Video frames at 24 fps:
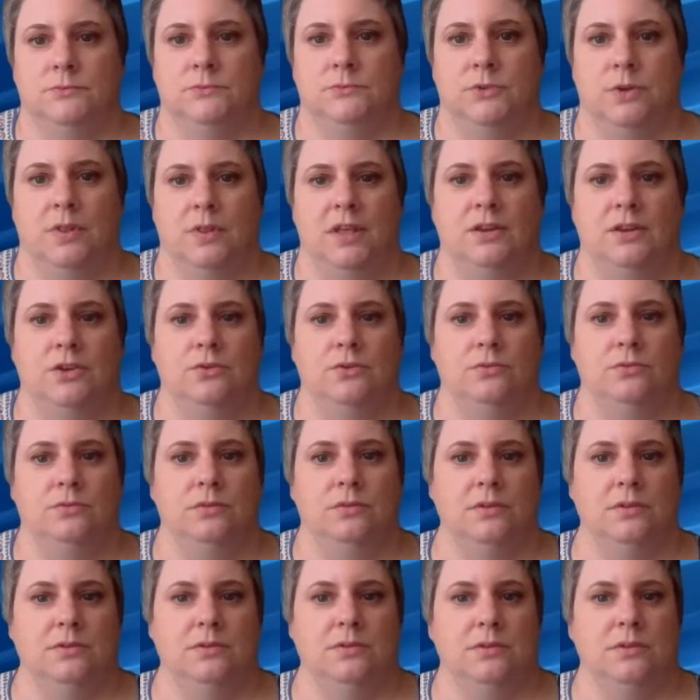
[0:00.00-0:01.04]
I'll let you,
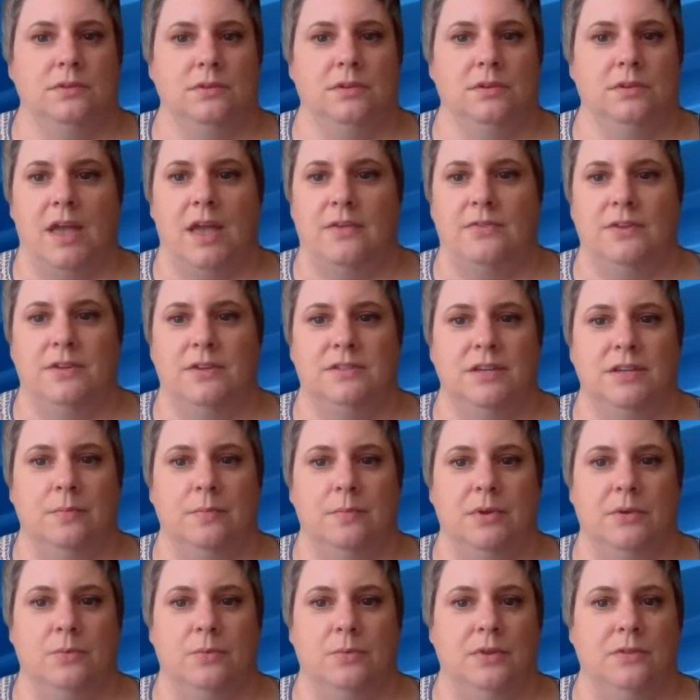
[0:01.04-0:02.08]
Kathy, tell
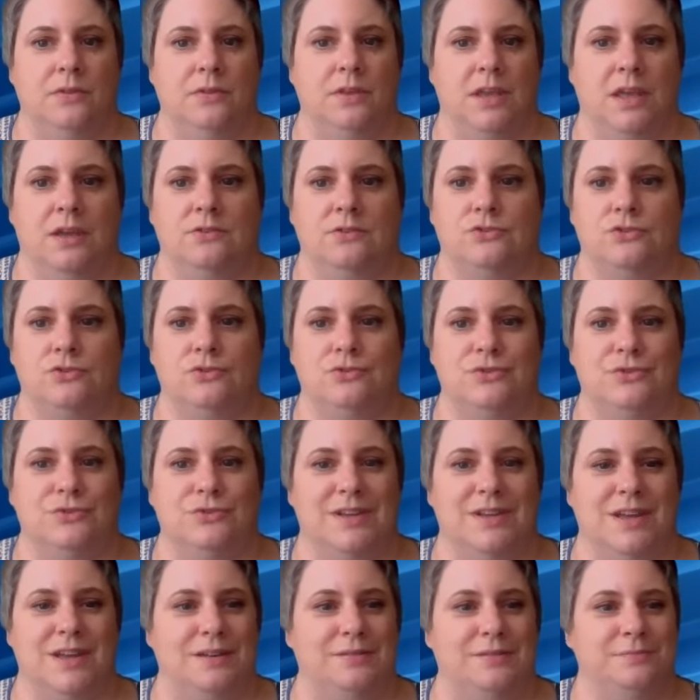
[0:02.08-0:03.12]
me when the answers are
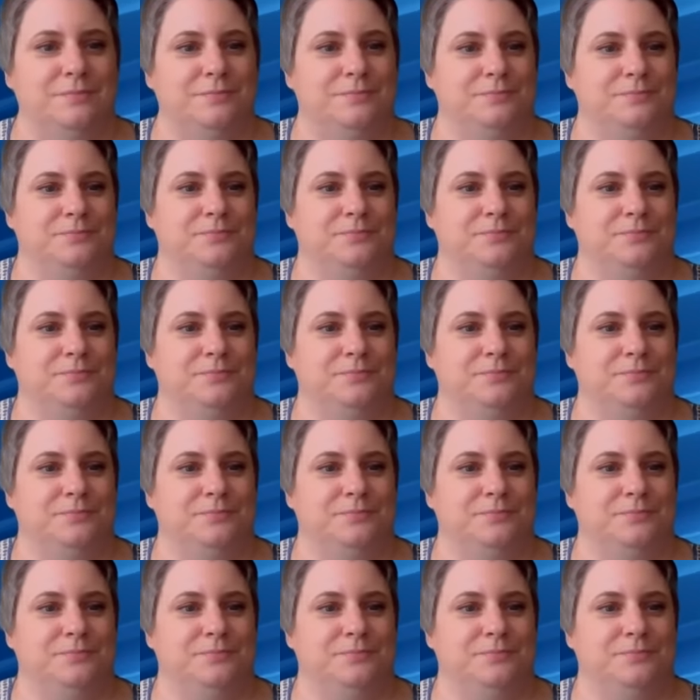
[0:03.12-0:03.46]
done.